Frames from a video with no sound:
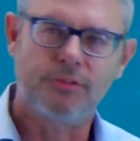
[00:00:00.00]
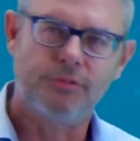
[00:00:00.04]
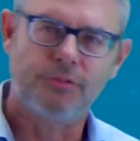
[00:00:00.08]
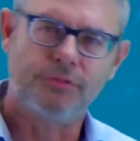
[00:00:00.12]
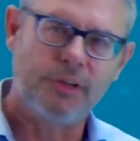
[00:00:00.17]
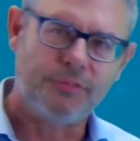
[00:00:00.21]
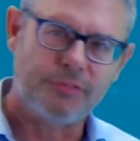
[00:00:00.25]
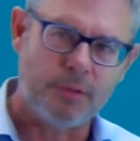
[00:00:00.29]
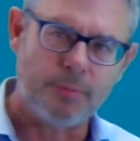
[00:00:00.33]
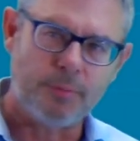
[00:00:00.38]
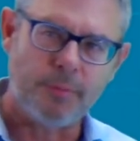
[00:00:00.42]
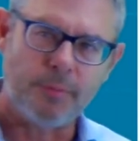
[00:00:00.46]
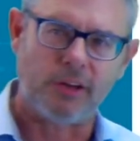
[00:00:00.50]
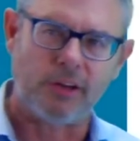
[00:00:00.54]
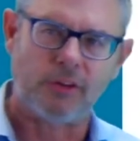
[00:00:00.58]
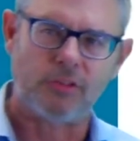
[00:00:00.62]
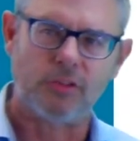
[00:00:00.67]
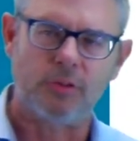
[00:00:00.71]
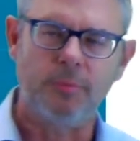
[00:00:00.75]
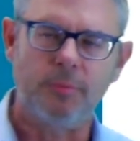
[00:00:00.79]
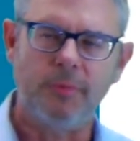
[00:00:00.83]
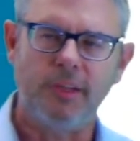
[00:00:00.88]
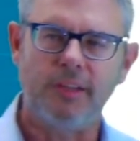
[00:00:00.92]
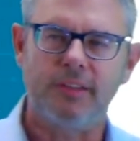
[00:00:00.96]
50
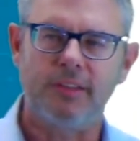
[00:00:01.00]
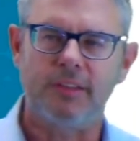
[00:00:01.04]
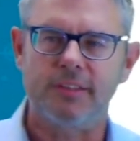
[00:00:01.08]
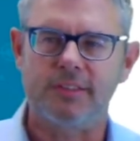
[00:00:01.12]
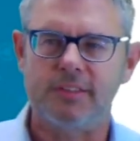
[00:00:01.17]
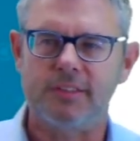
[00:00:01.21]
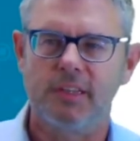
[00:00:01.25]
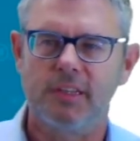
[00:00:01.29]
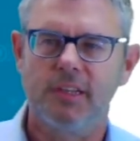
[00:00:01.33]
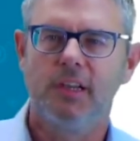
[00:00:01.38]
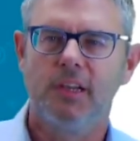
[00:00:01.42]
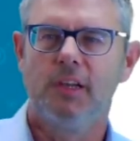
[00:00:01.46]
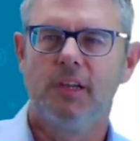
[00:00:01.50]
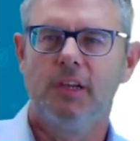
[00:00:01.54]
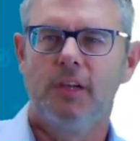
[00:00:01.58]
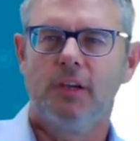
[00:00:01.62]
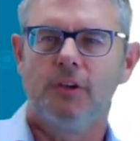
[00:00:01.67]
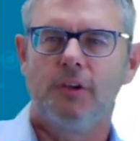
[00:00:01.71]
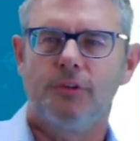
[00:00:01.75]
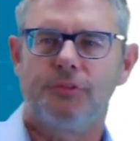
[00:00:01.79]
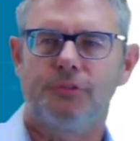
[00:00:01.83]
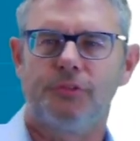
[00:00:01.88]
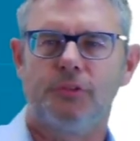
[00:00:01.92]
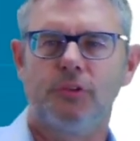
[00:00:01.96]
micrometers
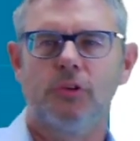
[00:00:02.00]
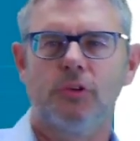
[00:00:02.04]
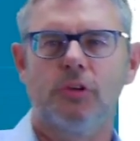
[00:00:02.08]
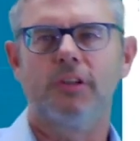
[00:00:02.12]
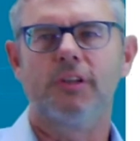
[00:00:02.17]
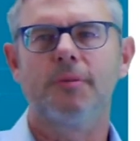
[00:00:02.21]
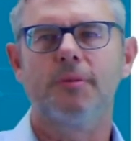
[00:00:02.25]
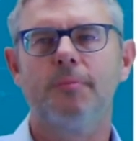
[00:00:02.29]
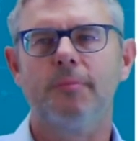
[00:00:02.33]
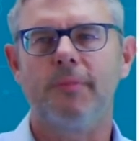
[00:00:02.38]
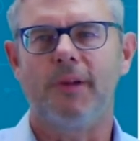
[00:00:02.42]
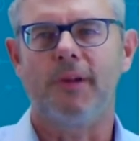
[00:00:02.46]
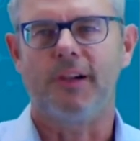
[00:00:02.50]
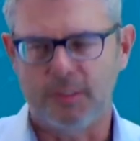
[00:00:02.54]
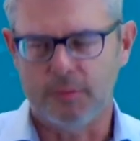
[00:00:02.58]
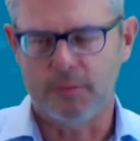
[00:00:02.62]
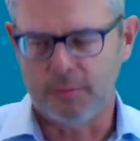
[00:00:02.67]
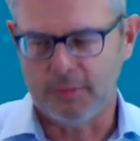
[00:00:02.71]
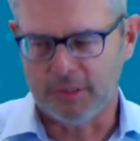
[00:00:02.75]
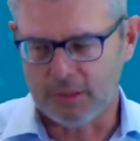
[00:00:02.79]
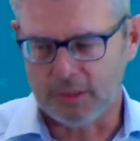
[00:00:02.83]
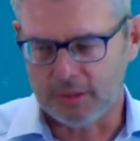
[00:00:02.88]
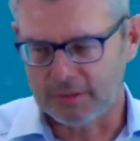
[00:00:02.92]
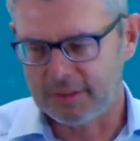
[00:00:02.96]
for
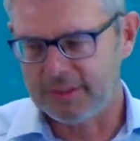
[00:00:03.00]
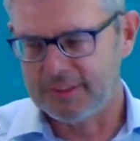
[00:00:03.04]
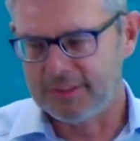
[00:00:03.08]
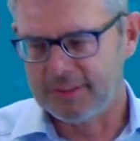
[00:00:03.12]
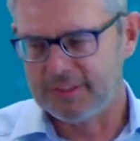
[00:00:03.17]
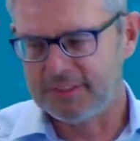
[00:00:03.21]
multi-mode.